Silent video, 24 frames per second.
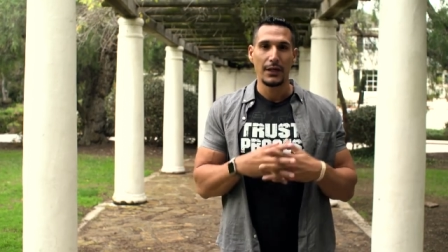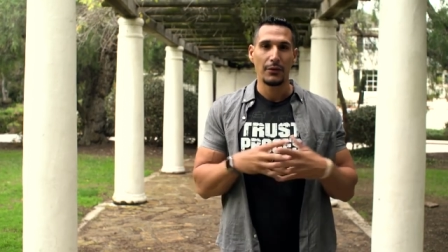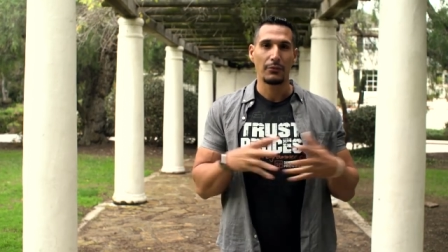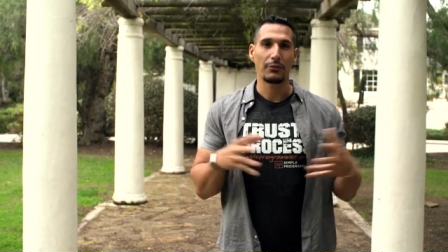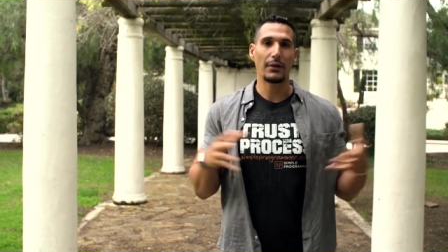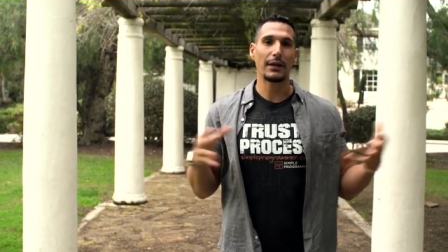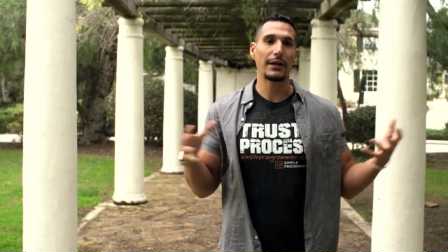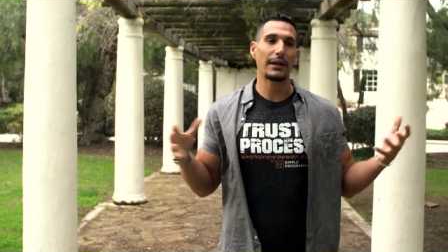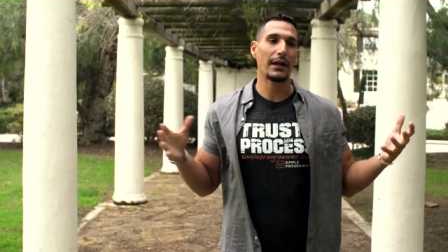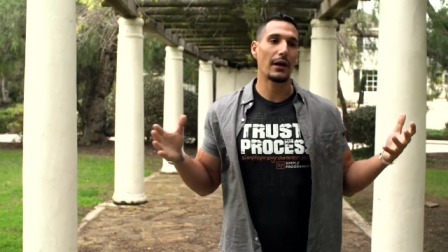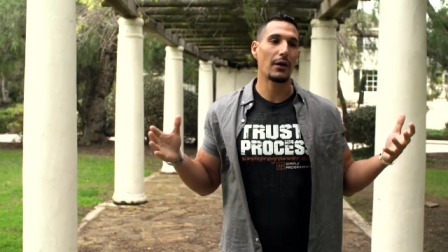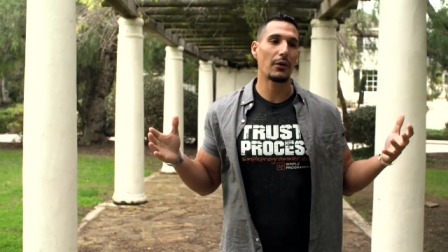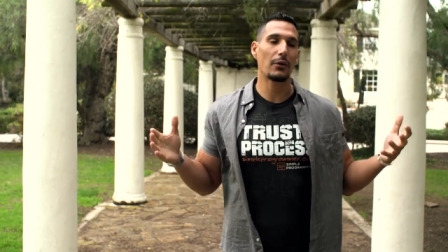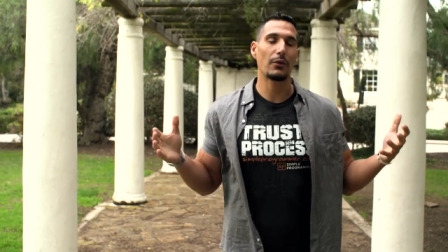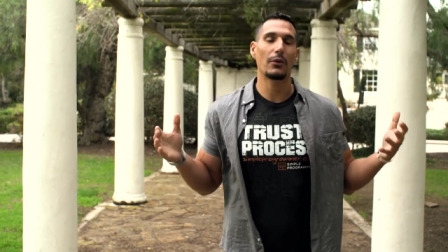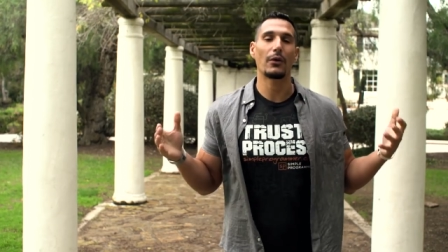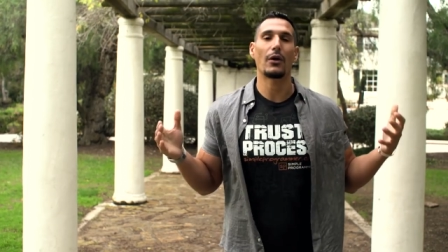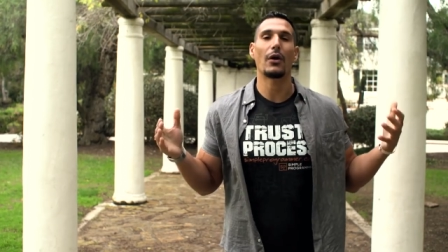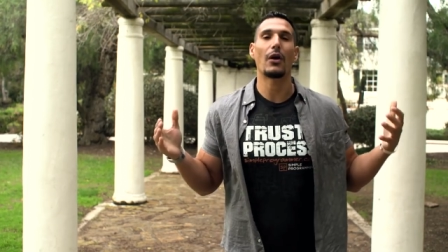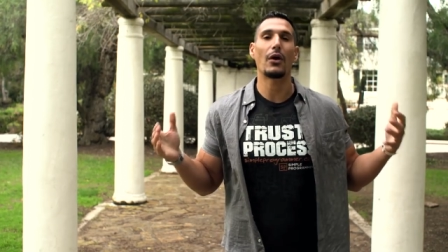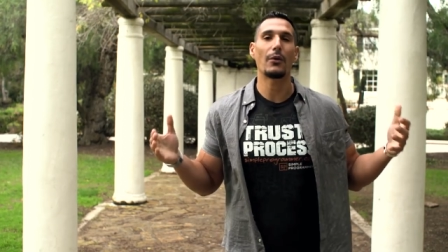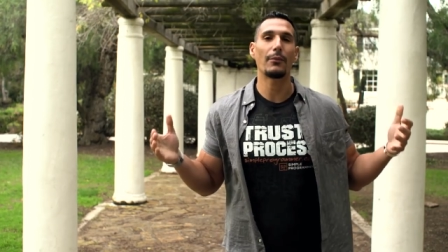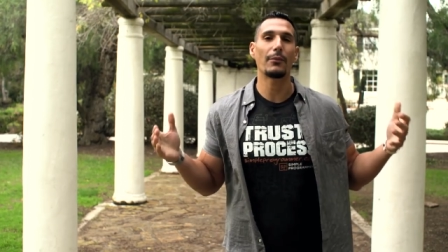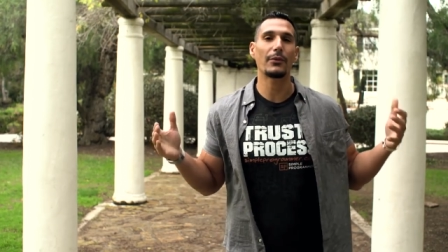Right now,
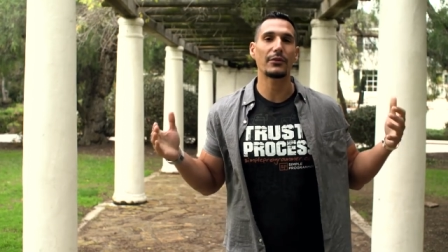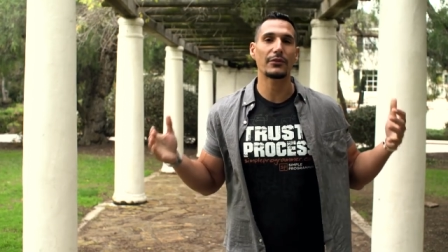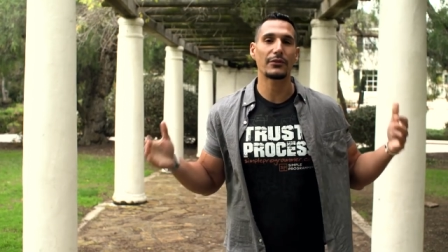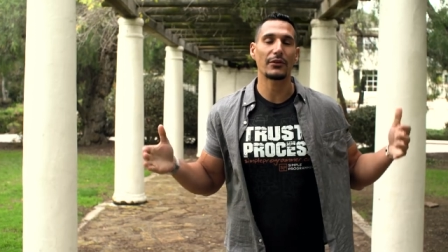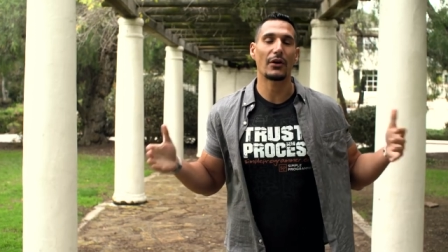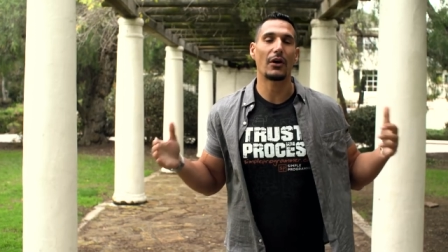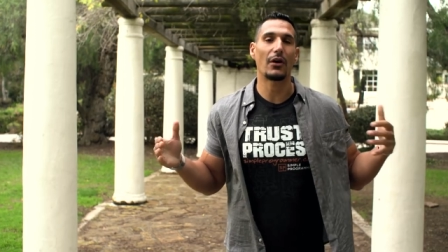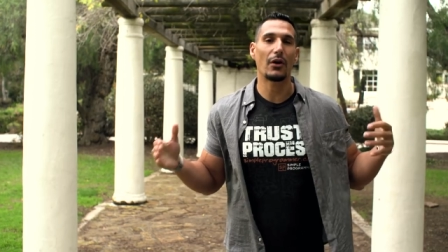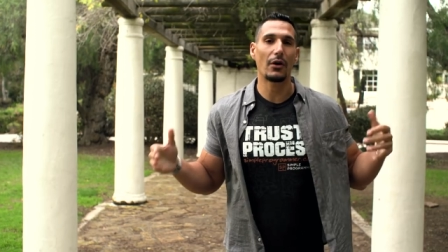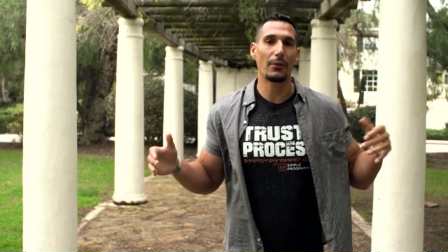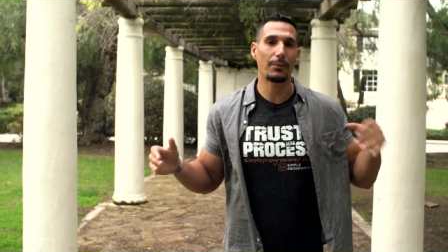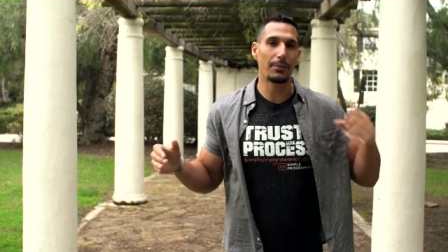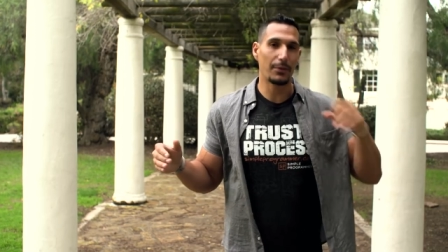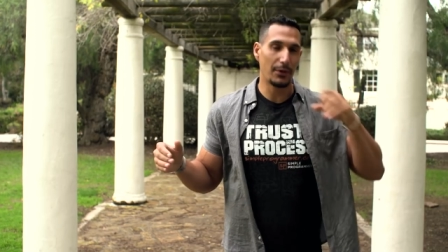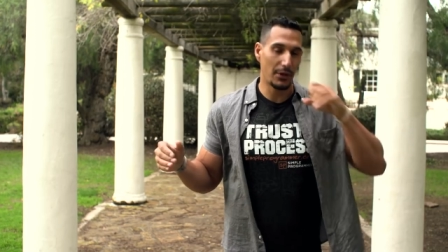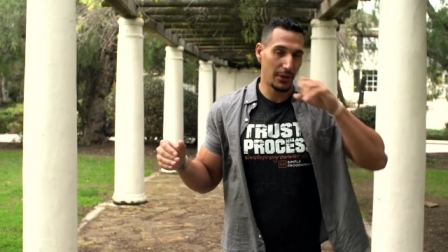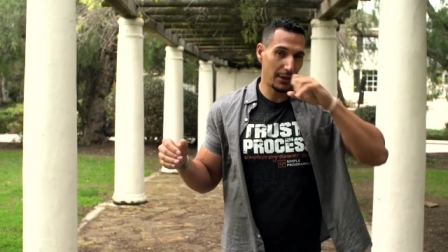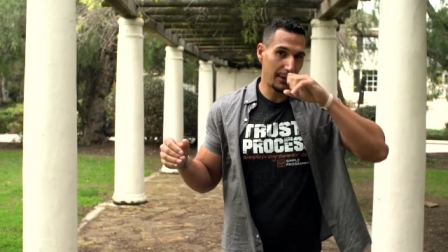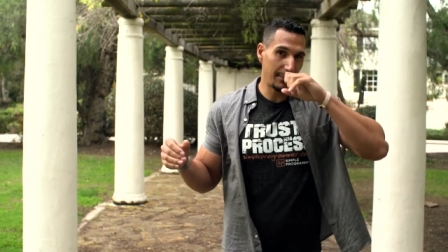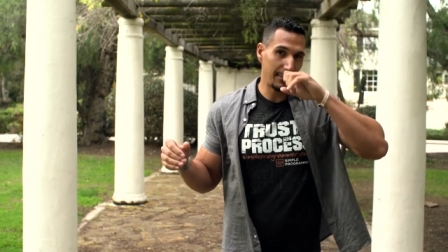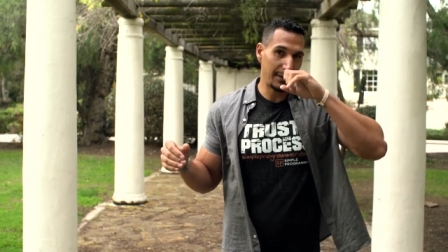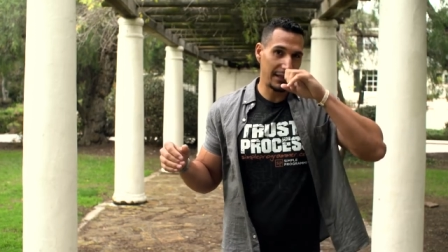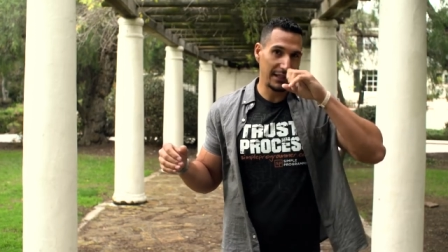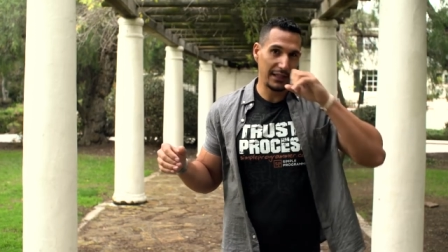almost all
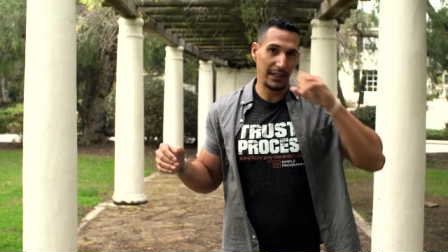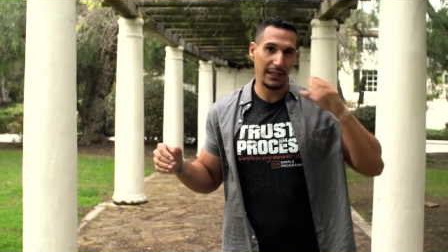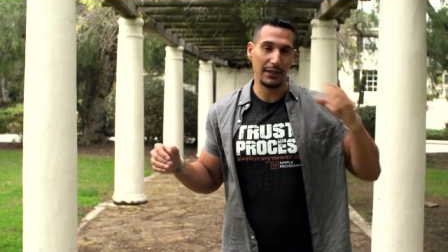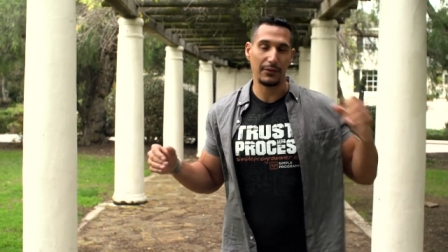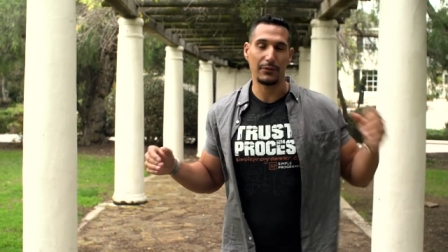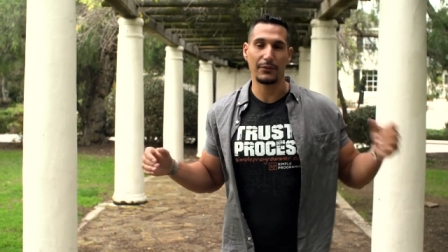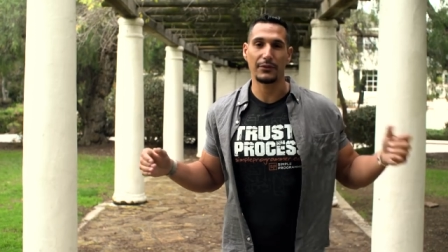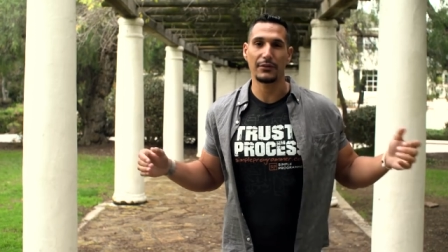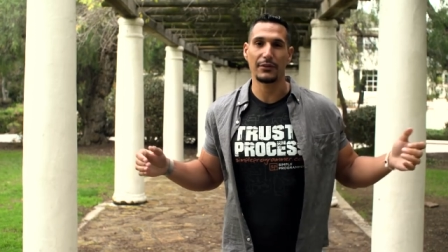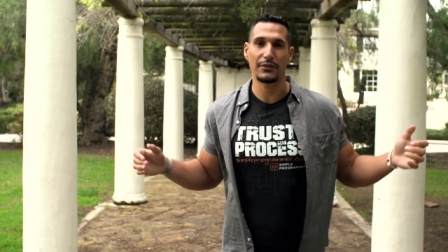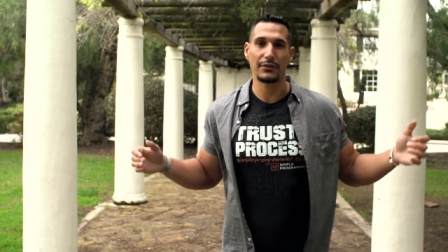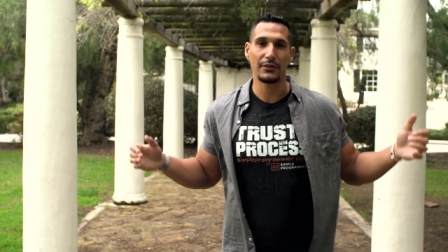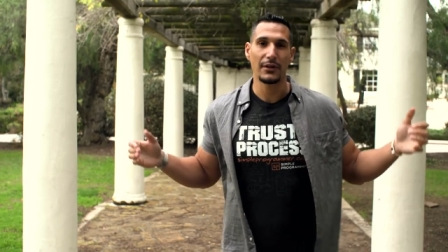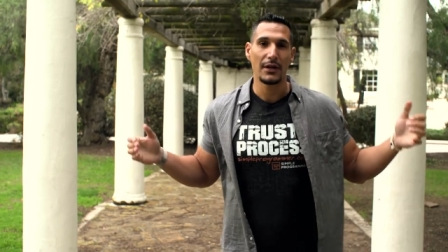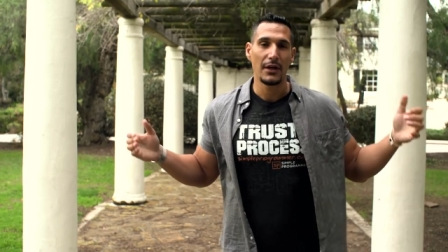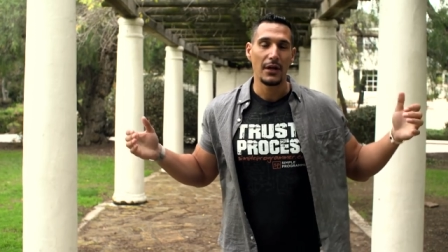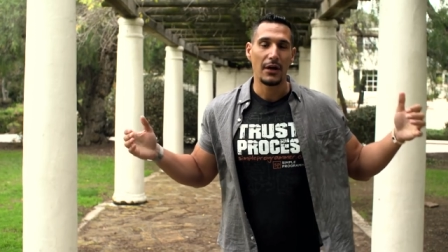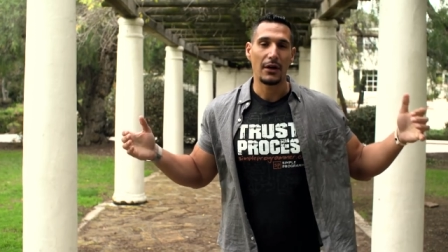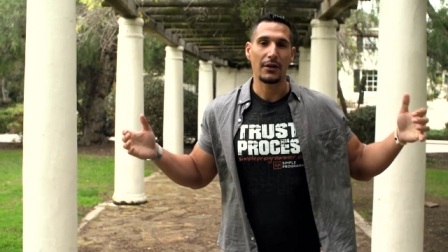programming languages